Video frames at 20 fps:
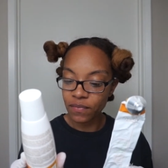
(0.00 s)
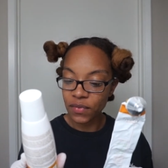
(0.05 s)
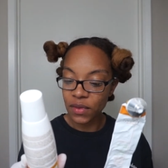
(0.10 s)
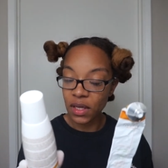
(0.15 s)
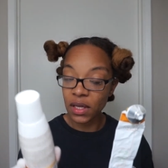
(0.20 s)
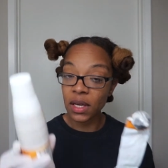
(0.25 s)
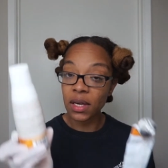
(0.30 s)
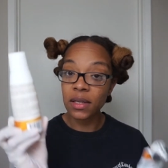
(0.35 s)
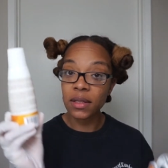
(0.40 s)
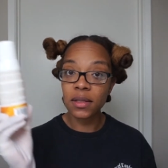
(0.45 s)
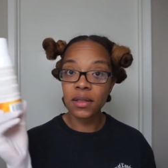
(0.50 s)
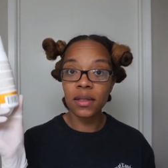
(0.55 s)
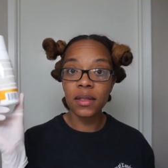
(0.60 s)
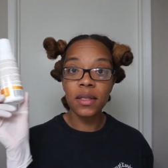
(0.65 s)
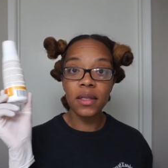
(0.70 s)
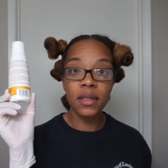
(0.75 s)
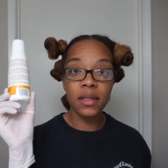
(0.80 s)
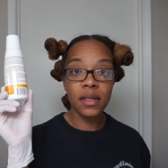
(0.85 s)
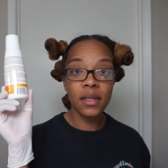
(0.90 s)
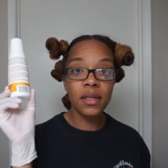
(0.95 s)
yes,
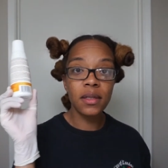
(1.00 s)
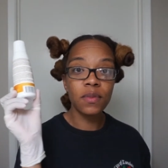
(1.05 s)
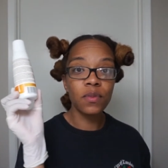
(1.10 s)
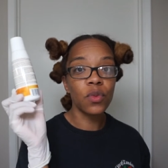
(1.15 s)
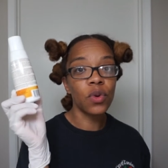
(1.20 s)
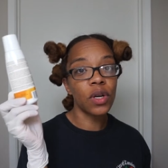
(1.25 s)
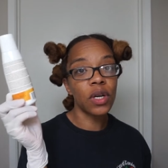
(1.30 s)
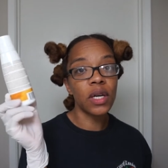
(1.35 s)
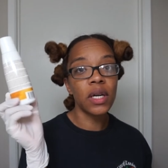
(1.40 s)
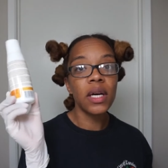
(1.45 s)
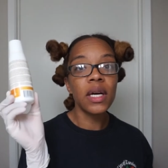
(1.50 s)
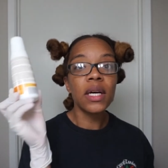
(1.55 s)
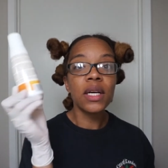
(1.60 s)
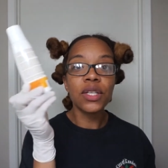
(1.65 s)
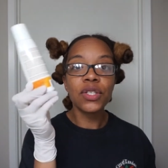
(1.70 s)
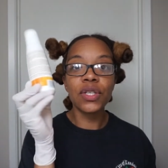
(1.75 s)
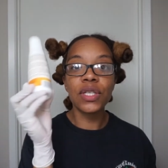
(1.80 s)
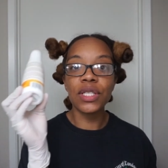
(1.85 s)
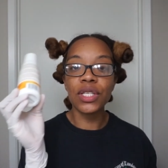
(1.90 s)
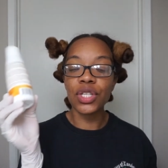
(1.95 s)
this is more,
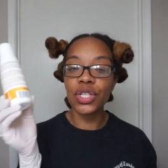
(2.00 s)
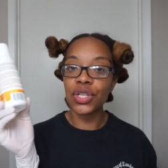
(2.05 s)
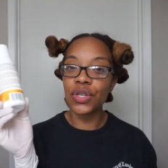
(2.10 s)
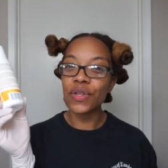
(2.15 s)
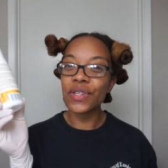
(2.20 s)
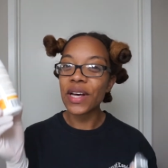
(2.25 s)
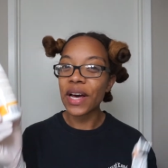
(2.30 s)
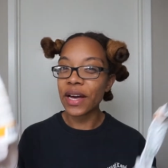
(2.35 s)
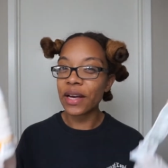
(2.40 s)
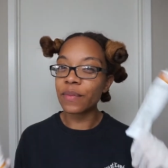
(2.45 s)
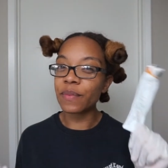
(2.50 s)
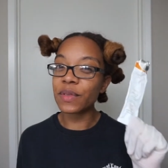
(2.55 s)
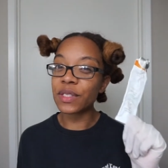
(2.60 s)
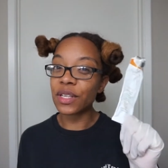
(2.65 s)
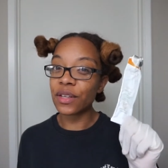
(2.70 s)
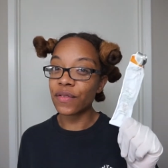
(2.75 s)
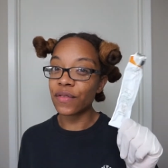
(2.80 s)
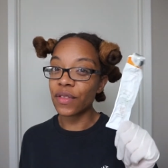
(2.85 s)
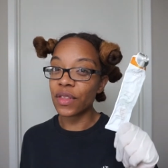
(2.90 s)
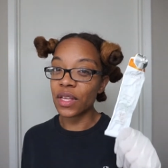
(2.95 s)
so this is 2 times
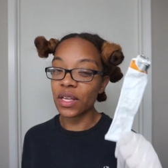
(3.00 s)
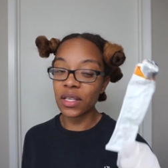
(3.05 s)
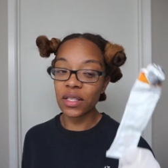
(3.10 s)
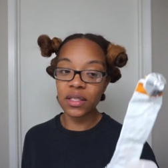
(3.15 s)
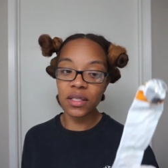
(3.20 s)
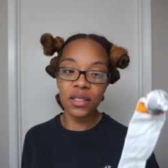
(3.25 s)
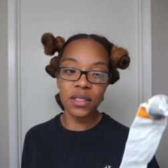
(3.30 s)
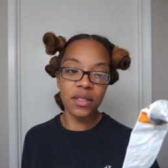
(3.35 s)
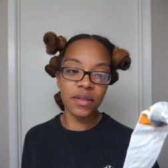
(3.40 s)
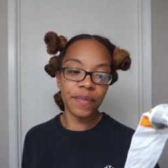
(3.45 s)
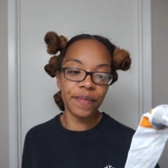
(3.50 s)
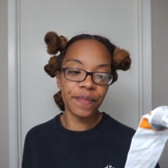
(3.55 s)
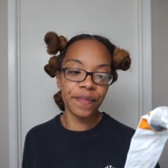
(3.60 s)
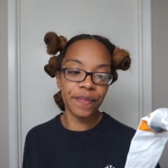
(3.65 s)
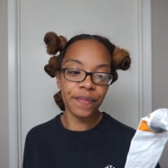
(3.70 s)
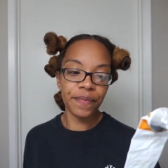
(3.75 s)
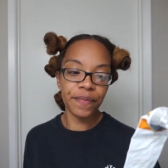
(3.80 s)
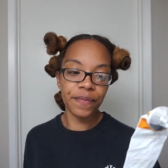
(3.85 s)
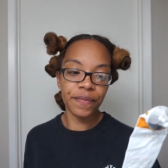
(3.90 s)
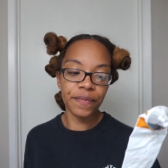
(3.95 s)
of this.
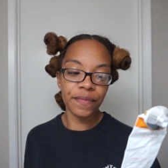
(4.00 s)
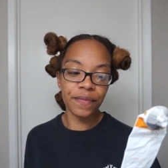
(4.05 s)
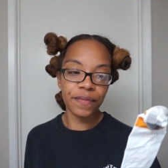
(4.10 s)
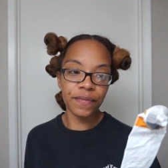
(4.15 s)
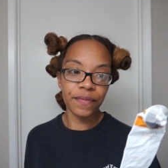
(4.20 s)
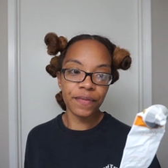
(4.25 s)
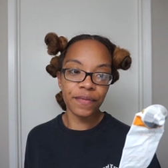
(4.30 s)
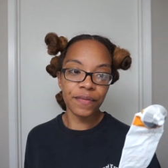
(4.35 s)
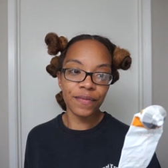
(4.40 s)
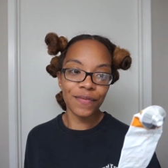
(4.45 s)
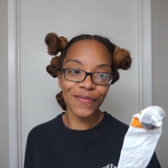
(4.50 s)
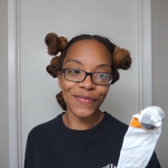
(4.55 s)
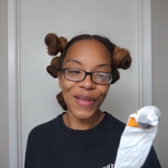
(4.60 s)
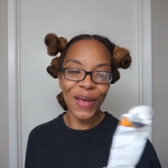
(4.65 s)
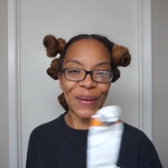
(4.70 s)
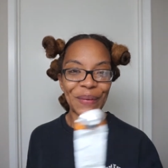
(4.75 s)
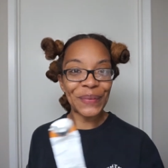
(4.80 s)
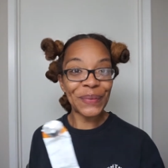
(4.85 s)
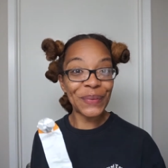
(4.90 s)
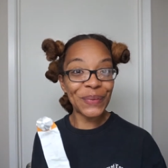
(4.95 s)

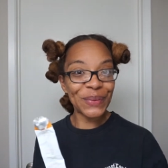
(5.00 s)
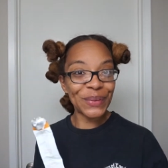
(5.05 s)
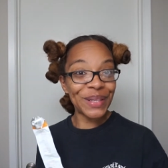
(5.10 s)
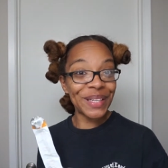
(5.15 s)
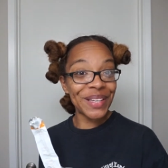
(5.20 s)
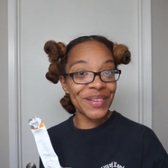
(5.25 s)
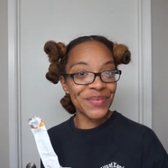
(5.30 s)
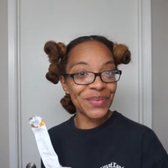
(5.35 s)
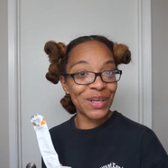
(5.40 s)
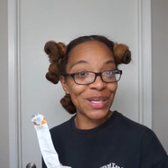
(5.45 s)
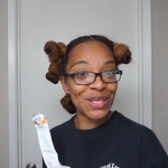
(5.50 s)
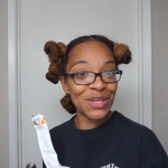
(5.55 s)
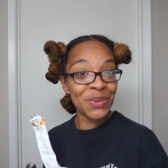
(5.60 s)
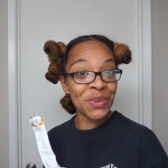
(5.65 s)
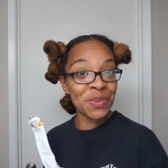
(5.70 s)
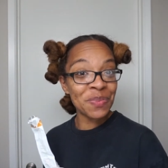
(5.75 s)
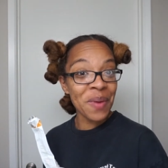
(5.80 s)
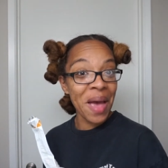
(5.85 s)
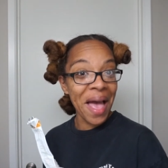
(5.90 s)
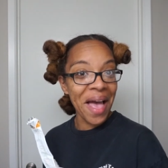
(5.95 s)
Oh, look at me
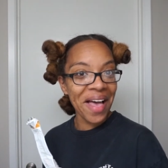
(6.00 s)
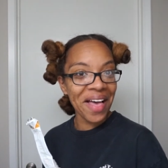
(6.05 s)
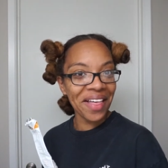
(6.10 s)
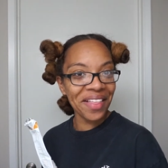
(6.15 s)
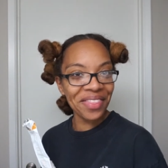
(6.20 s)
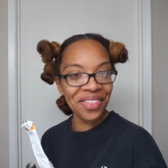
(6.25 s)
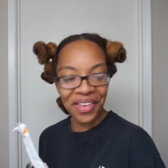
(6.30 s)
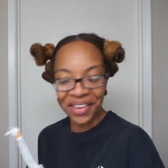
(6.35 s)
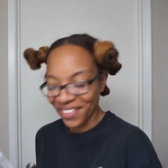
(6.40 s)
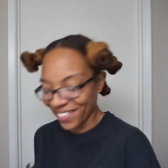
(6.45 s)
doing math.